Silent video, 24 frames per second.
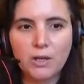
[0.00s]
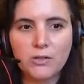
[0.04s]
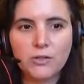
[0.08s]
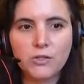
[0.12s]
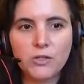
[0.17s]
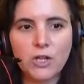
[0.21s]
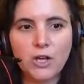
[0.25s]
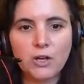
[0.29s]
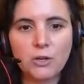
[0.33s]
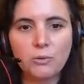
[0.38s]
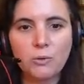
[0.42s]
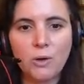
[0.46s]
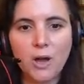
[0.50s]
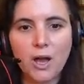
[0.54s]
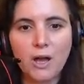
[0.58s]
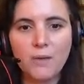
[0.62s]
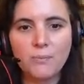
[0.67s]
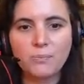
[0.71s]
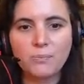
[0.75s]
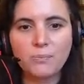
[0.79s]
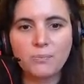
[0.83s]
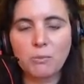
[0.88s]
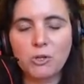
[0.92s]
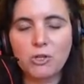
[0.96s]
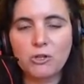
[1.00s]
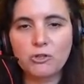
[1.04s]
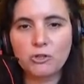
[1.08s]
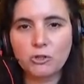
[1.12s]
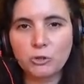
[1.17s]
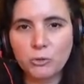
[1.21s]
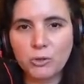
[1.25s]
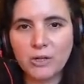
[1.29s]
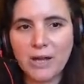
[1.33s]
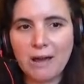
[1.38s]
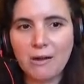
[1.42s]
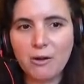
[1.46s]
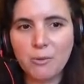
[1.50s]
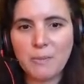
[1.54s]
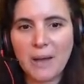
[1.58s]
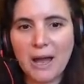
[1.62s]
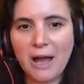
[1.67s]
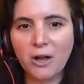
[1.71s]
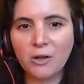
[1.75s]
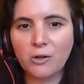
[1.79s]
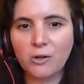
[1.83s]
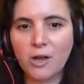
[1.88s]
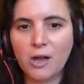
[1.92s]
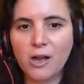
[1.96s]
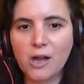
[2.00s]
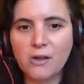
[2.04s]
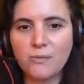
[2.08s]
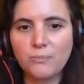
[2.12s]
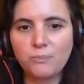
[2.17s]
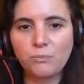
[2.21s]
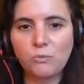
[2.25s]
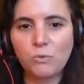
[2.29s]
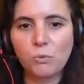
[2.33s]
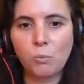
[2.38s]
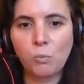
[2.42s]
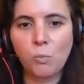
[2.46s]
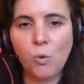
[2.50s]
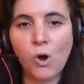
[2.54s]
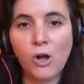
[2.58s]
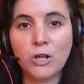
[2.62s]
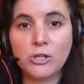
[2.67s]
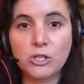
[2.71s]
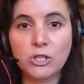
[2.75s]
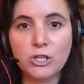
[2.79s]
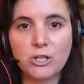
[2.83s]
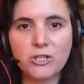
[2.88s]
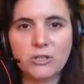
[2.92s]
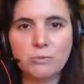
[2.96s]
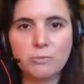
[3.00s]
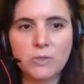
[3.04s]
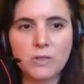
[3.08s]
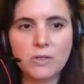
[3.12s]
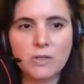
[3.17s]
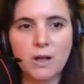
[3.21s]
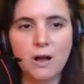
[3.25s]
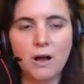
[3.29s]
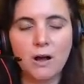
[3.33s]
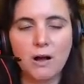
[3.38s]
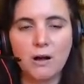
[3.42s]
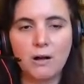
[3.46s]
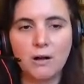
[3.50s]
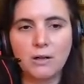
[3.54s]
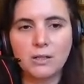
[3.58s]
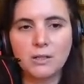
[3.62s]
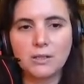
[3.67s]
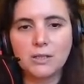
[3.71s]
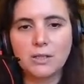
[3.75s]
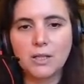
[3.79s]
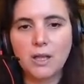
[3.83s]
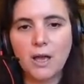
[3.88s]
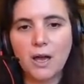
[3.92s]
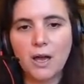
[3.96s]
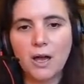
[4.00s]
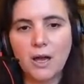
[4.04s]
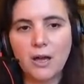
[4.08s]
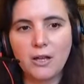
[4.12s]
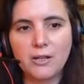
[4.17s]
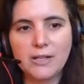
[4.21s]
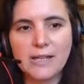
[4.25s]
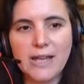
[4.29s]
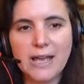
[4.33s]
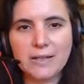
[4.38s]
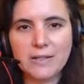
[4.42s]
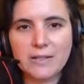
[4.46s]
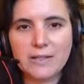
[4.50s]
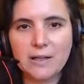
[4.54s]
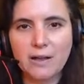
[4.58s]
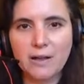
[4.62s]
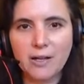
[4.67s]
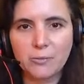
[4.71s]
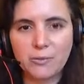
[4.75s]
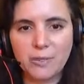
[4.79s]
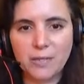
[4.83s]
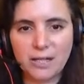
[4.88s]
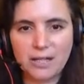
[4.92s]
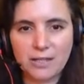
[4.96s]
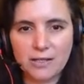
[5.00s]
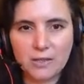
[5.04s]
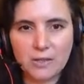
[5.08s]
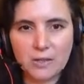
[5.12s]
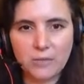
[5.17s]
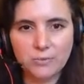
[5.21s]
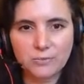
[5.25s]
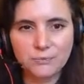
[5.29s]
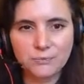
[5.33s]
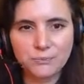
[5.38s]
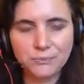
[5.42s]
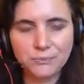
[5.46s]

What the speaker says: So I'm going to talk now about what adjustments are. Next slide, please.